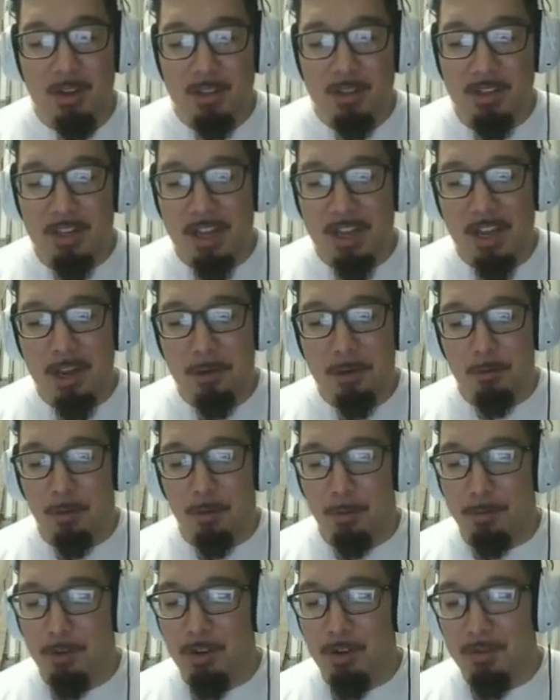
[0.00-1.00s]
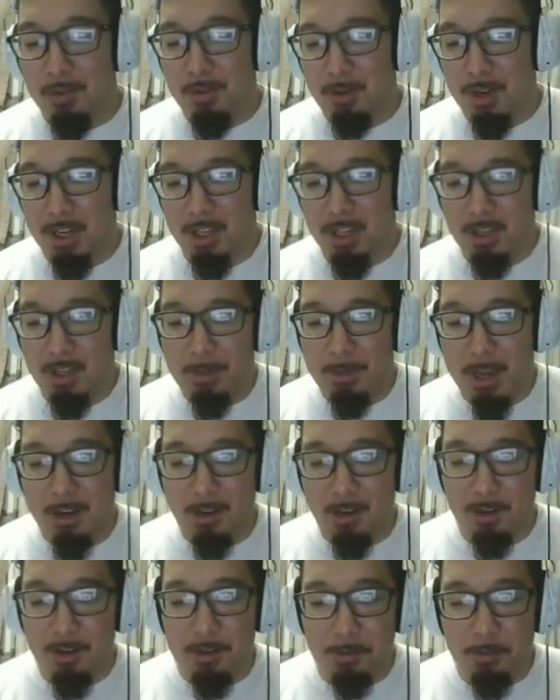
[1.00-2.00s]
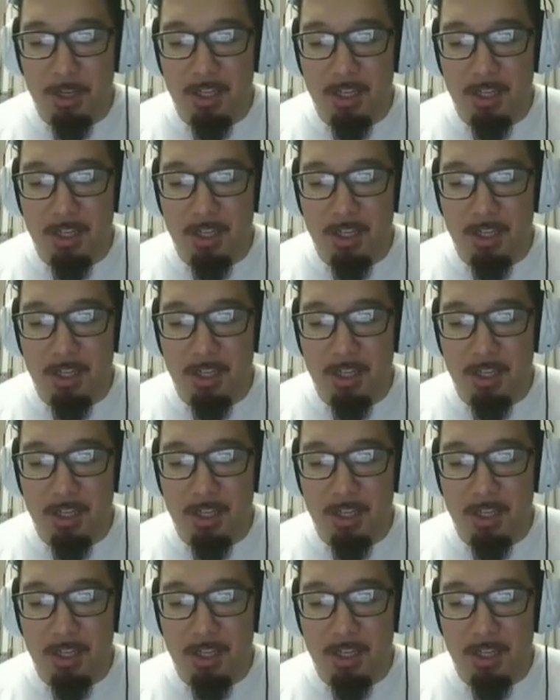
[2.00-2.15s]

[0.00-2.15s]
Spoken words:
Today we're previewing the Packers